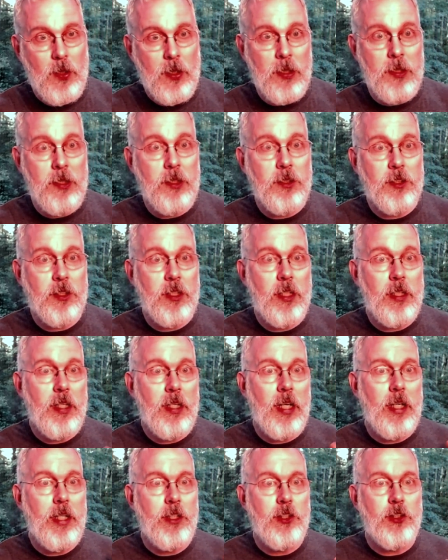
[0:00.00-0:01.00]
is that
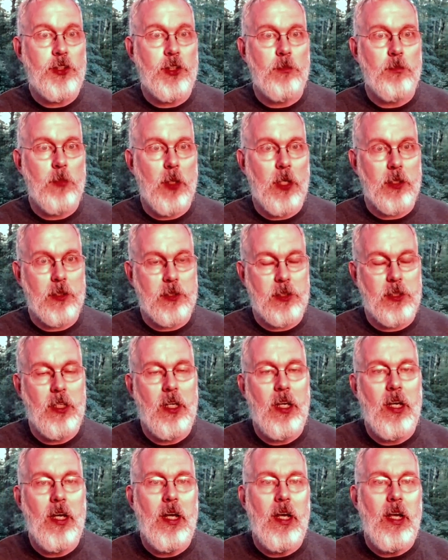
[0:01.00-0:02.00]
Asian monks
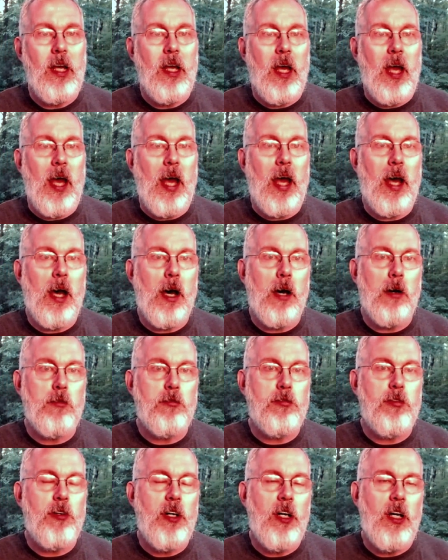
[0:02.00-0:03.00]

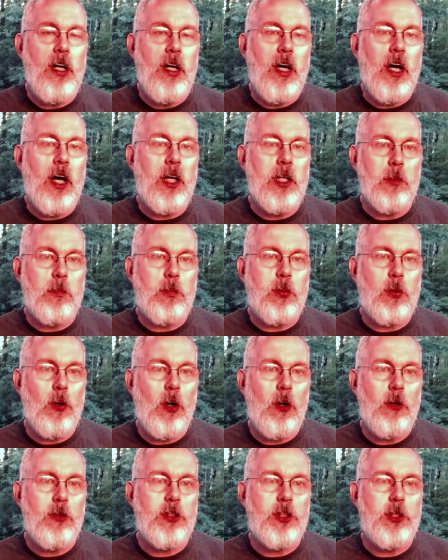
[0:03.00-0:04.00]
have an
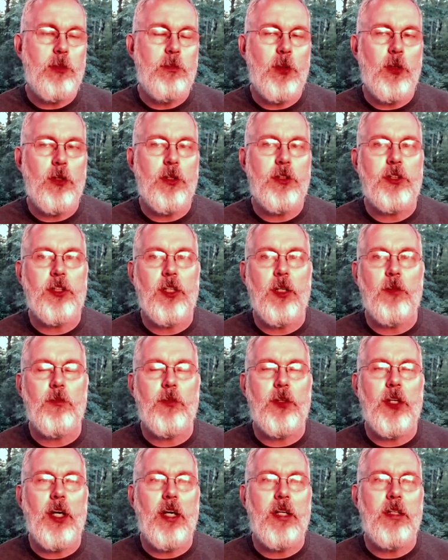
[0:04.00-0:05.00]
approach to
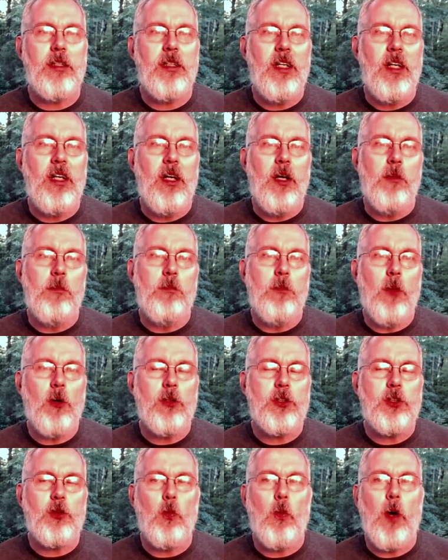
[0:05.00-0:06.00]
Buddhism that
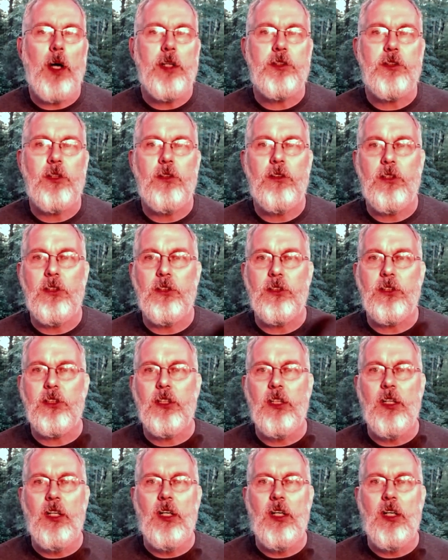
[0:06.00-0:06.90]
most Westerners